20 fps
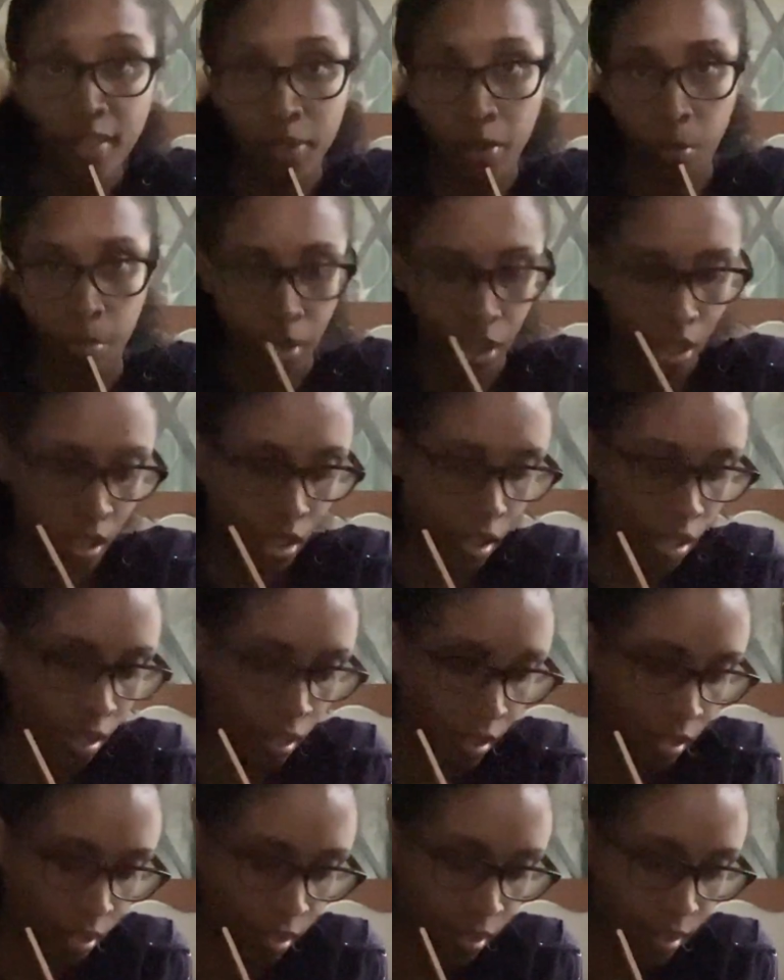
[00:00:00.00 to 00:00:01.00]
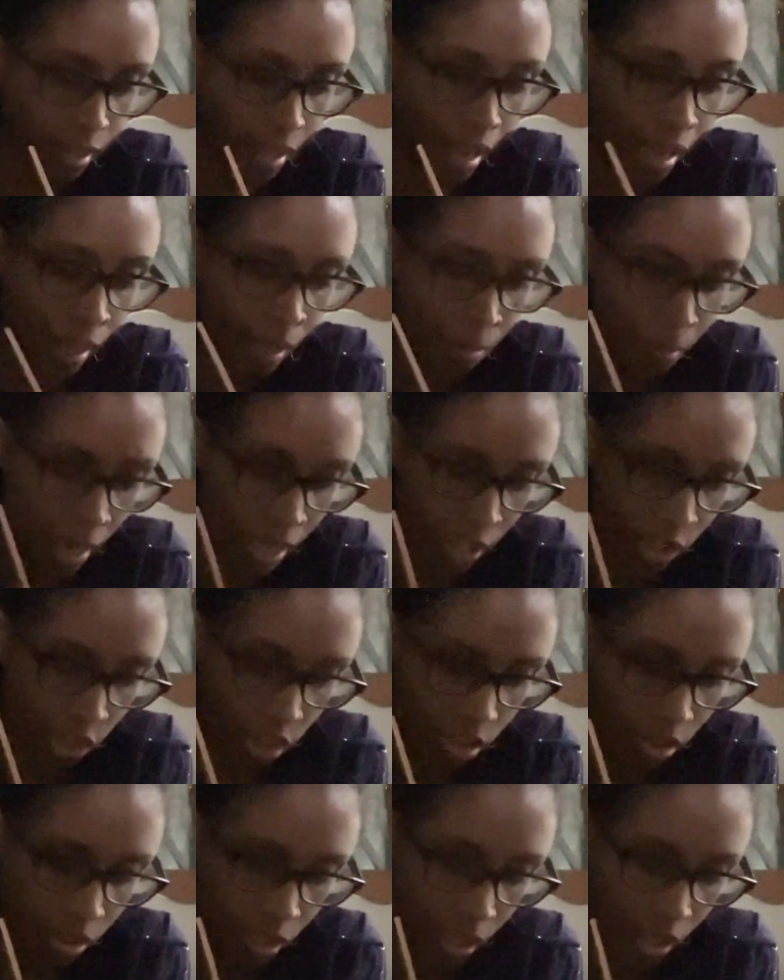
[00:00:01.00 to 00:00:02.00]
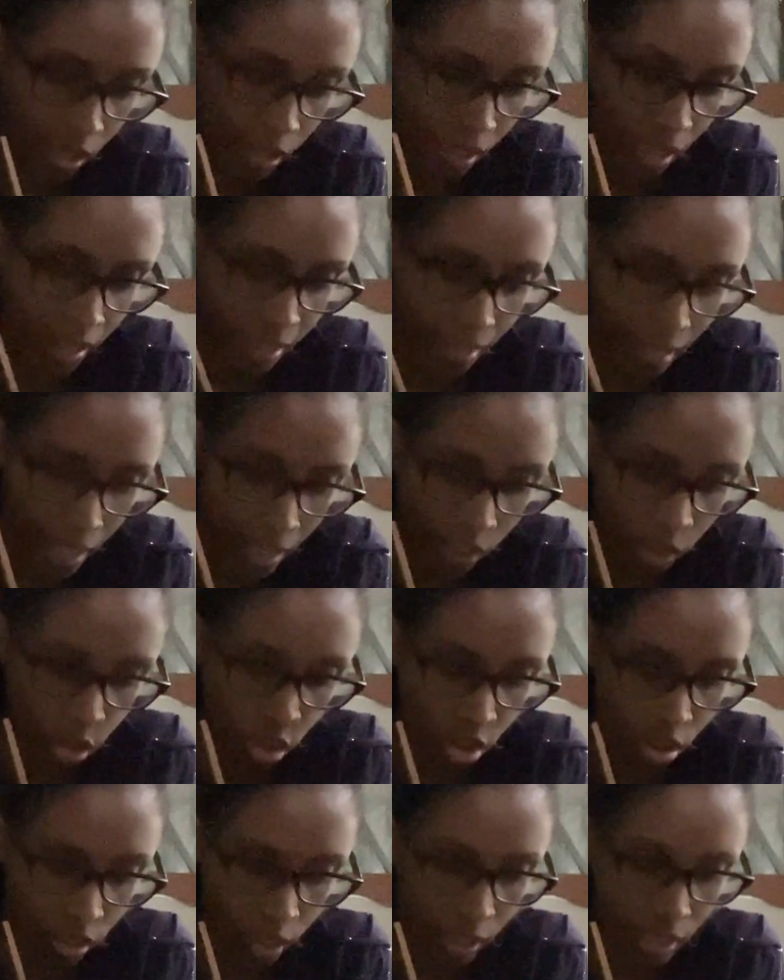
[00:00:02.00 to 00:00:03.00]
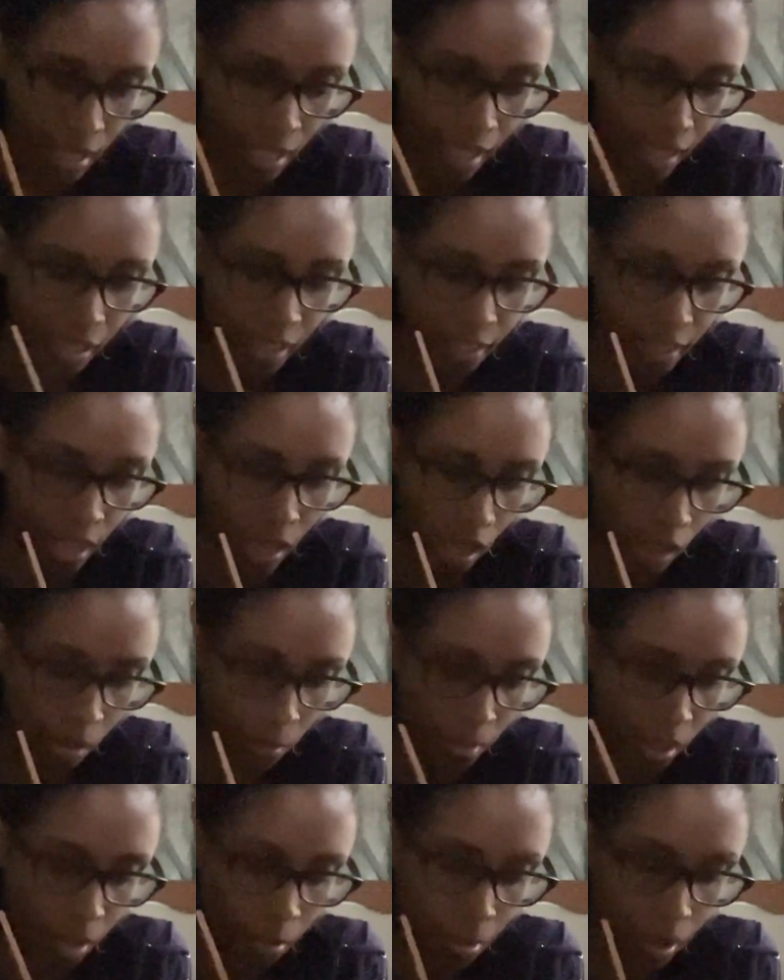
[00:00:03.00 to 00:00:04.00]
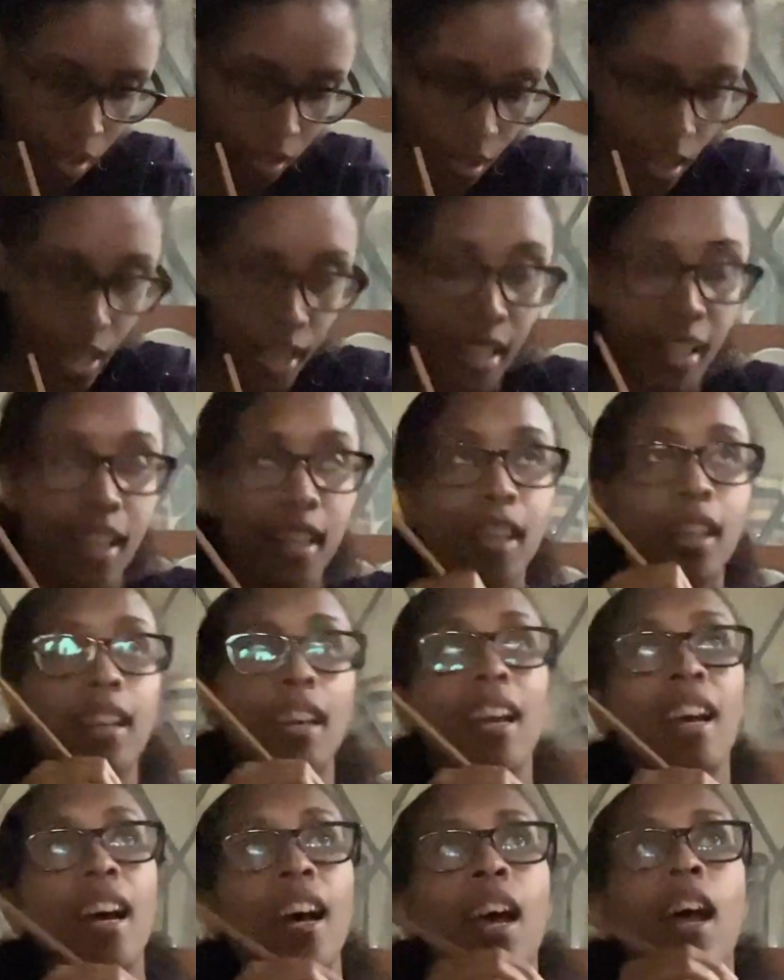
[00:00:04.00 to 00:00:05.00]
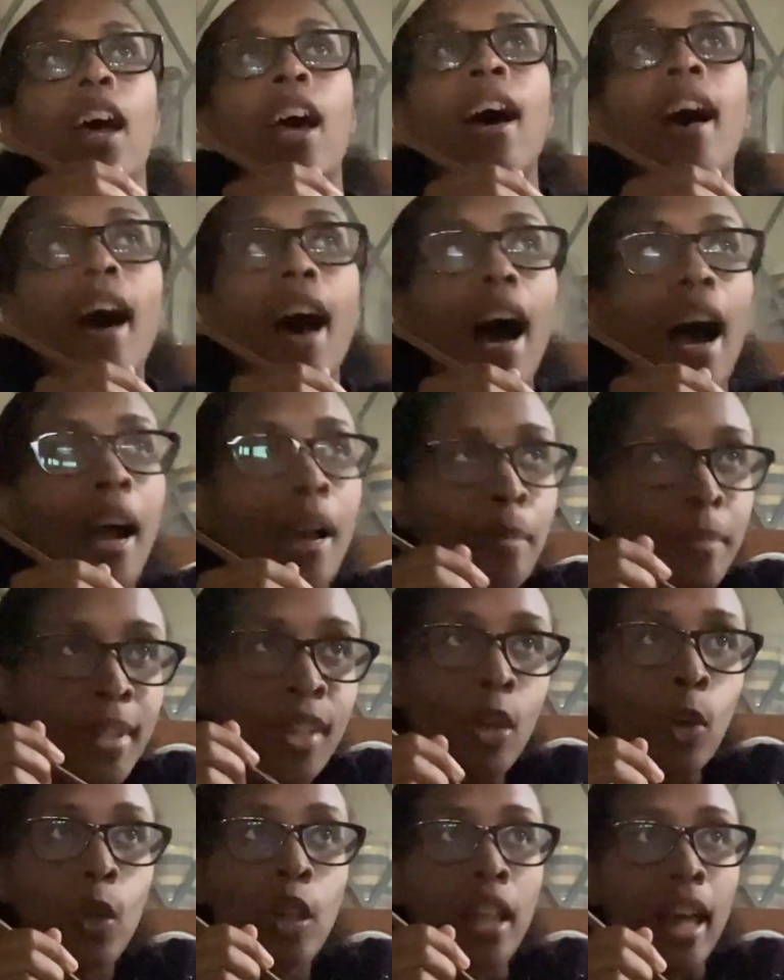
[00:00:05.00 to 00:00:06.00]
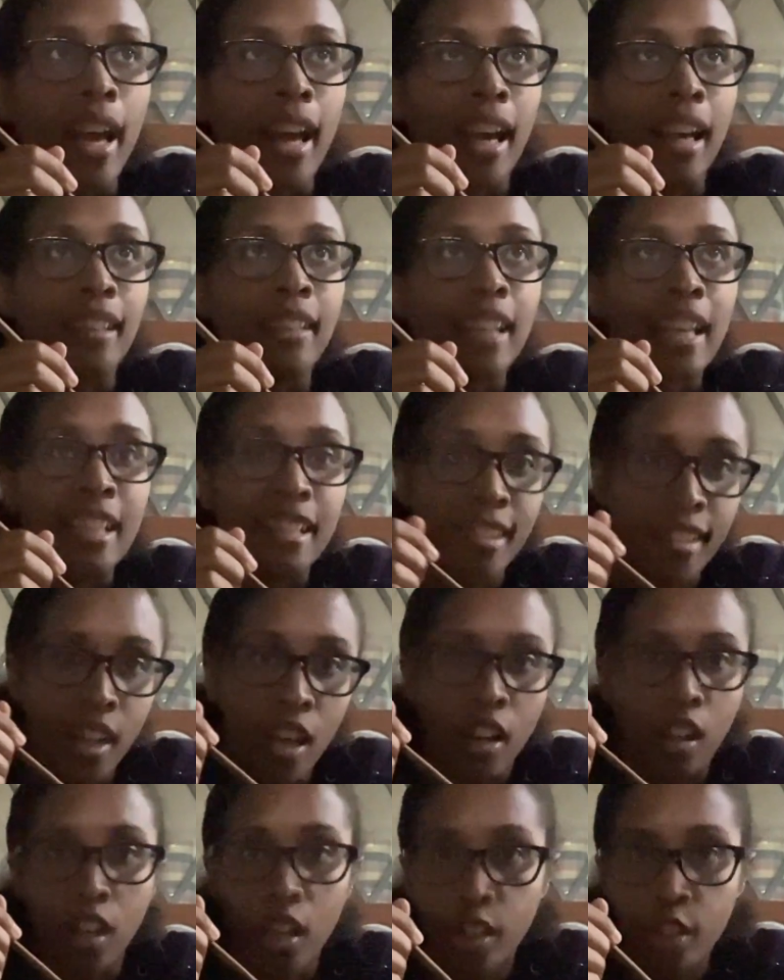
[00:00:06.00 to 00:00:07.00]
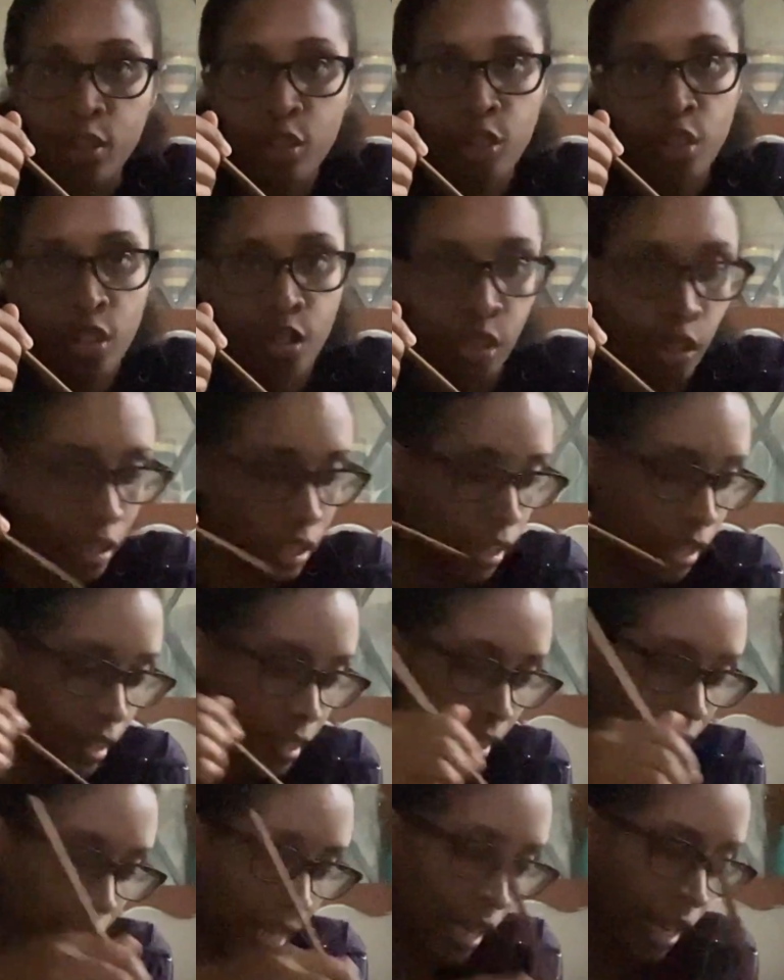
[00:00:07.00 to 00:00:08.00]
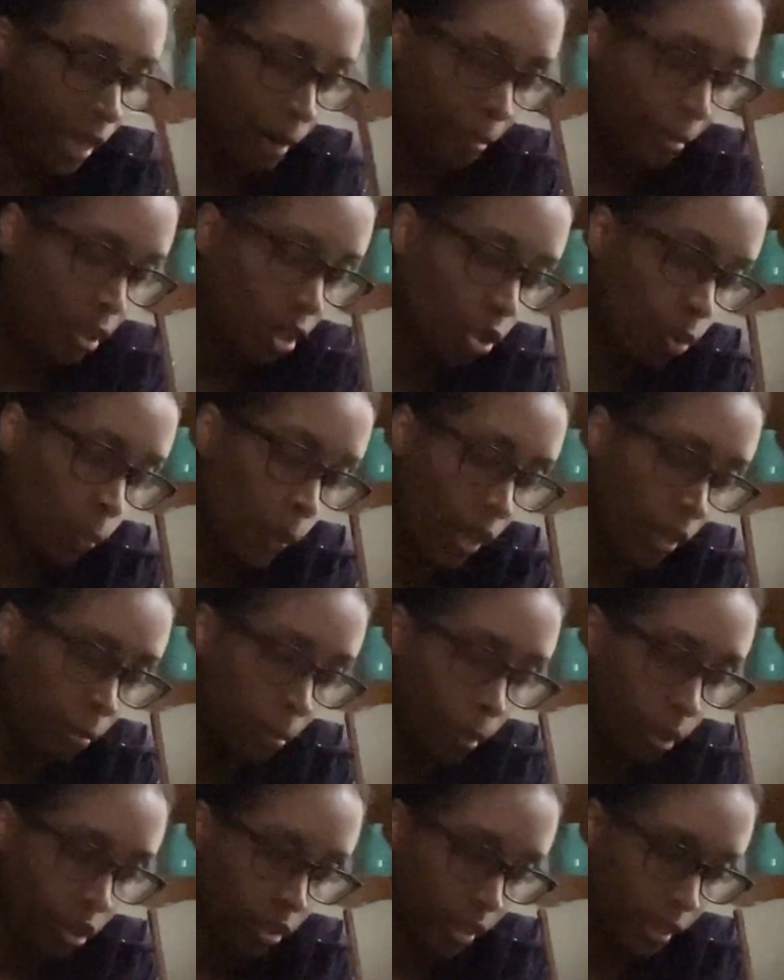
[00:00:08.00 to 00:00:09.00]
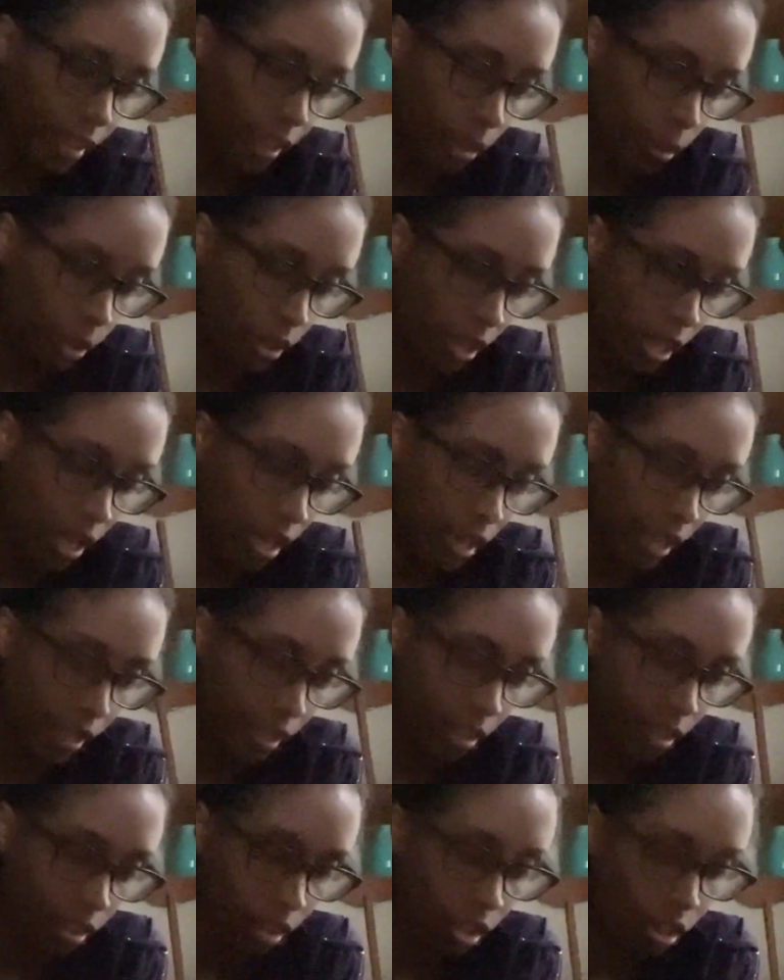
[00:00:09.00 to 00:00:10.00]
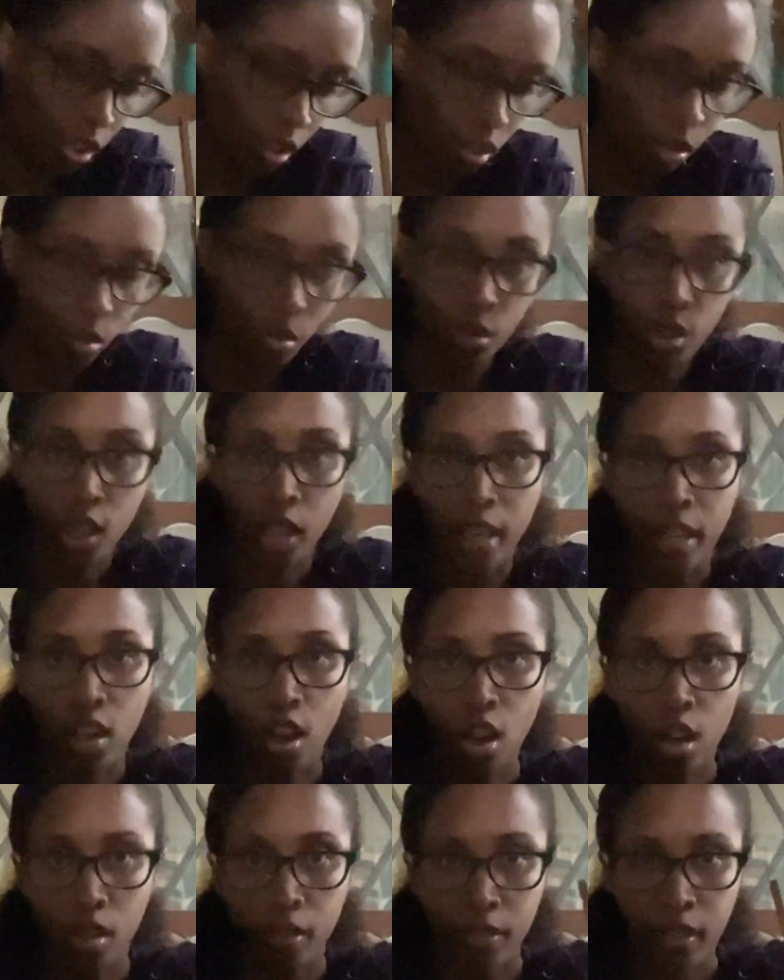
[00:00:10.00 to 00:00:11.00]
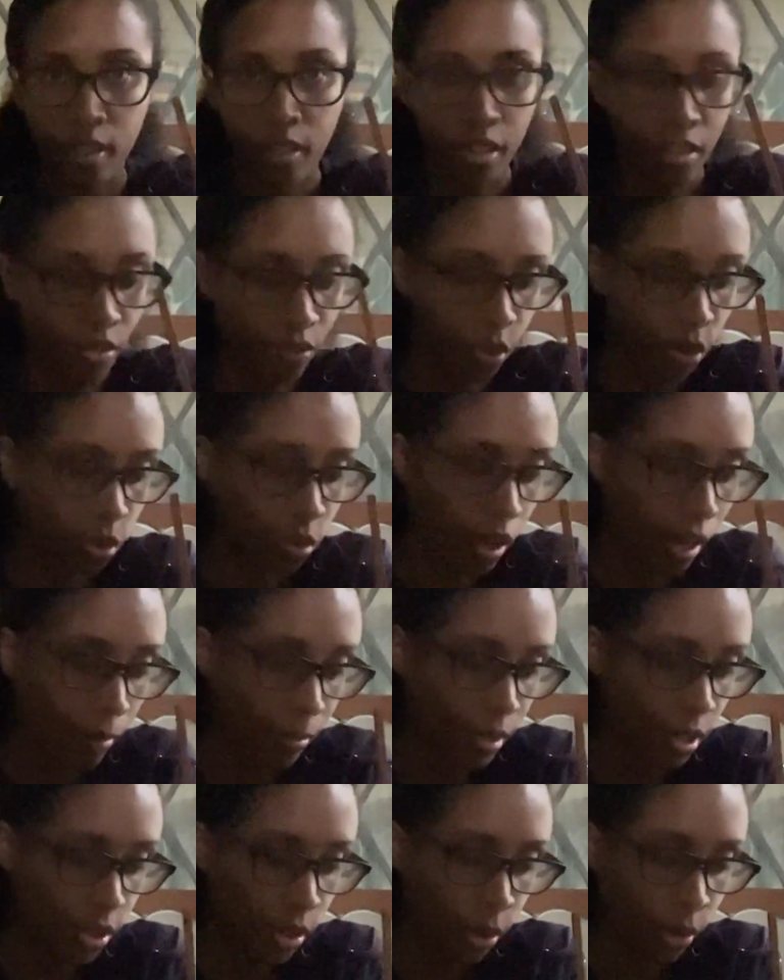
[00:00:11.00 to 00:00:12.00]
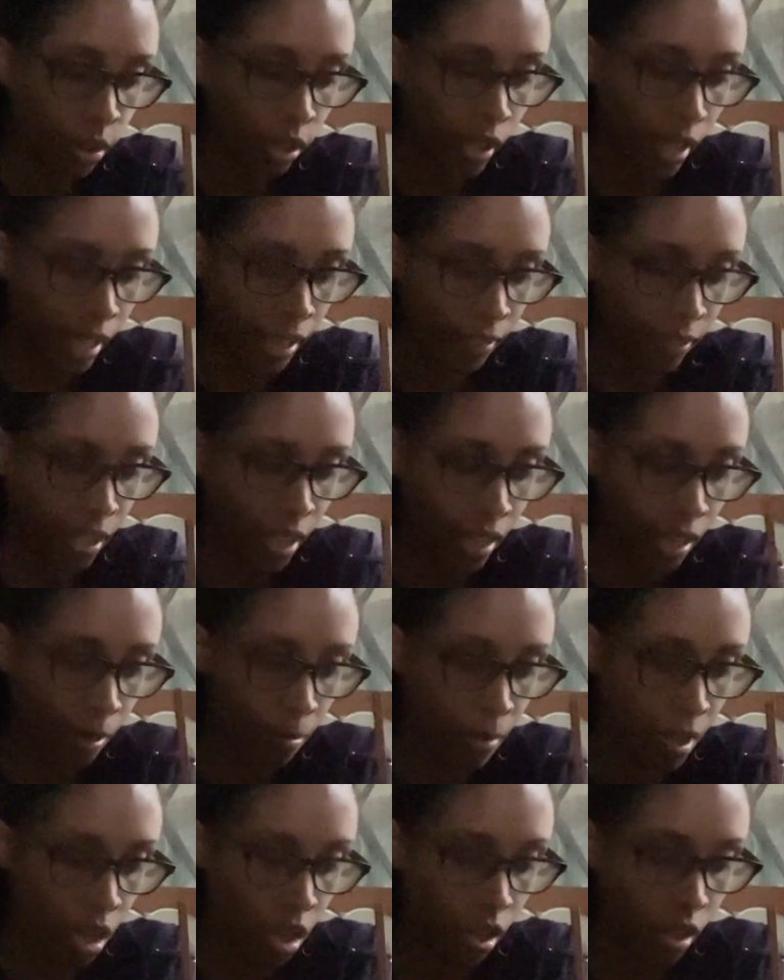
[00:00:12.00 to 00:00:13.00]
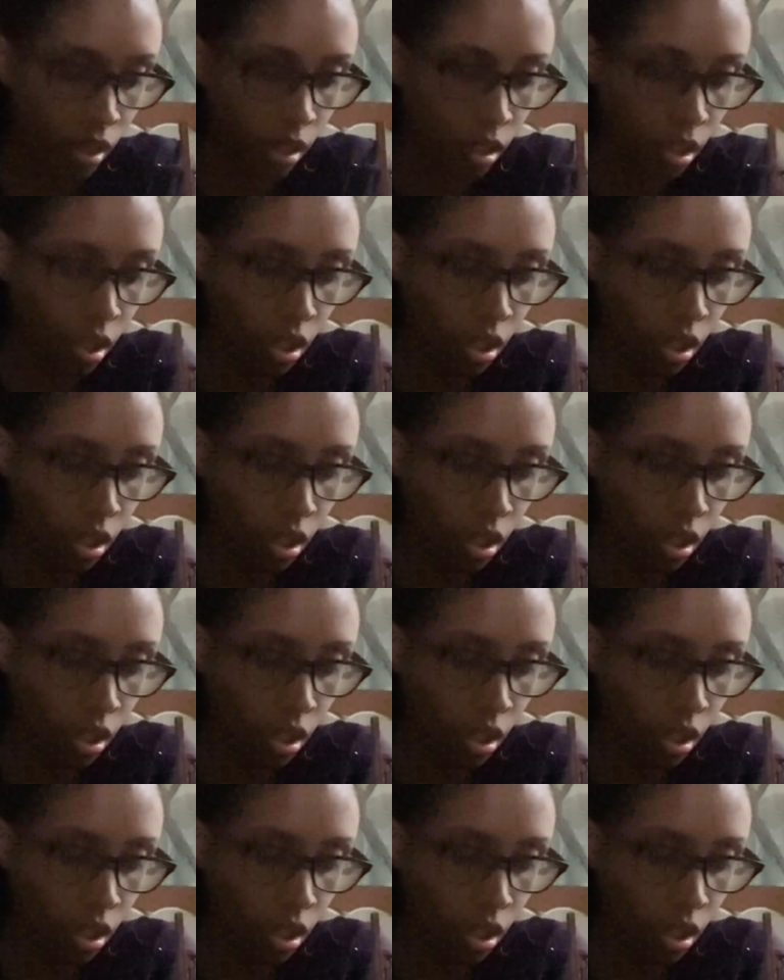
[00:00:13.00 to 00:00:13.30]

for me is I'm actually intentionally taking time to be like, I'm so glad that it's not 100 degrees and I'm sweating bullets outside, trying to harvest this food. I'm so glad that I'm not